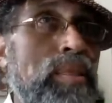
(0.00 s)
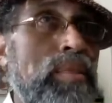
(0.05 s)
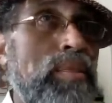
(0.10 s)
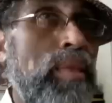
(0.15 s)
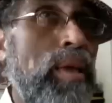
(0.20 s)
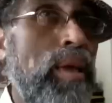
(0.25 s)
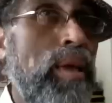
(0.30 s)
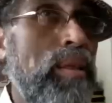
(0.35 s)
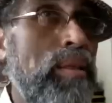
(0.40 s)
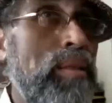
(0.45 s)

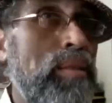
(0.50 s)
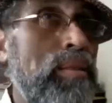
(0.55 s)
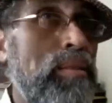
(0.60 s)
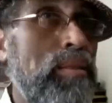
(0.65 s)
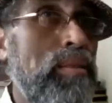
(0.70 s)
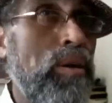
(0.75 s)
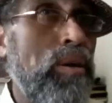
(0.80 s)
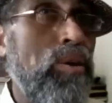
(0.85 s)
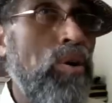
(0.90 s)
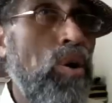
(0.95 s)
then
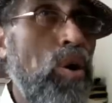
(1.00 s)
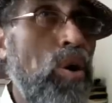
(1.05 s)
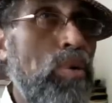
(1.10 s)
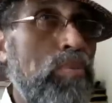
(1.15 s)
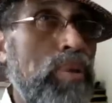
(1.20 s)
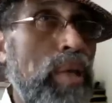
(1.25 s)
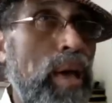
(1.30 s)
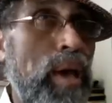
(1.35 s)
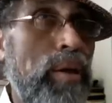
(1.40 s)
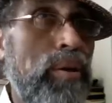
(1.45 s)
the
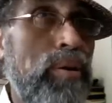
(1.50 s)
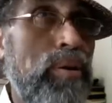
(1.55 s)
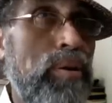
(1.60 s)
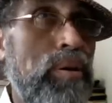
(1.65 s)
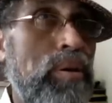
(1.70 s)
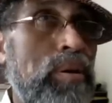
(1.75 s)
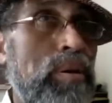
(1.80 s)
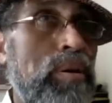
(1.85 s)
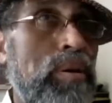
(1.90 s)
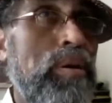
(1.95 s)

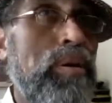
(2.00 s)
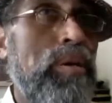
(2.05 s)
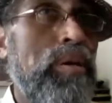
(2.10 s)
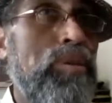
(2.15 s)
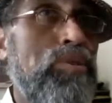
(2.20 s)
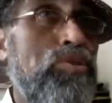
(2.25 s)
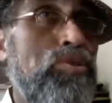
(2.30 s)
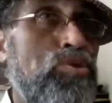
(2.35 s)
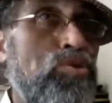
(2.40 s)
gallbladder is